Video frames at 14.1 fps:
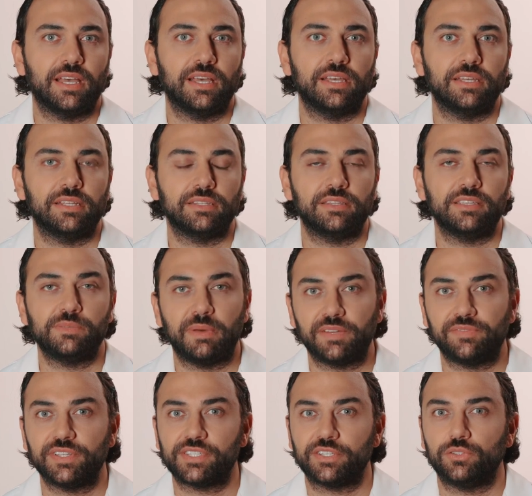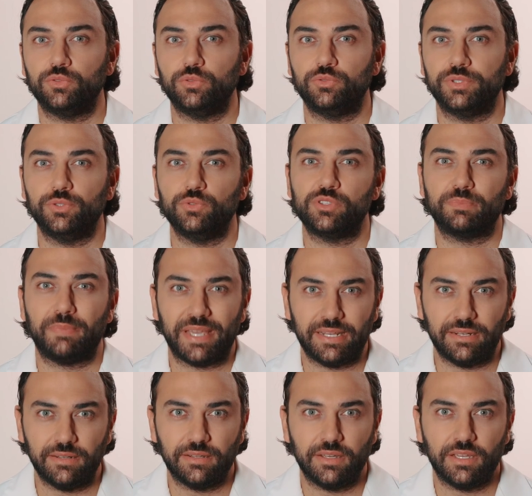and these benefits include reduced
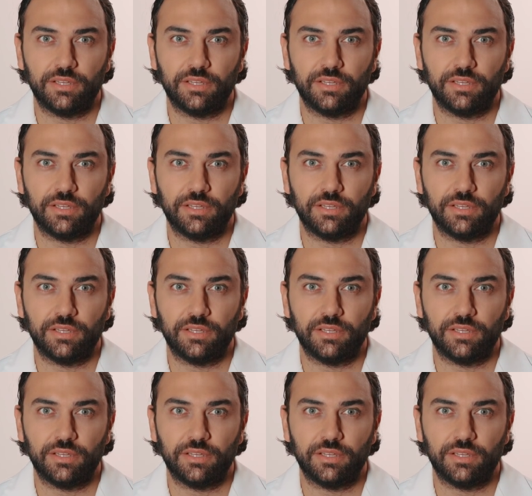pain,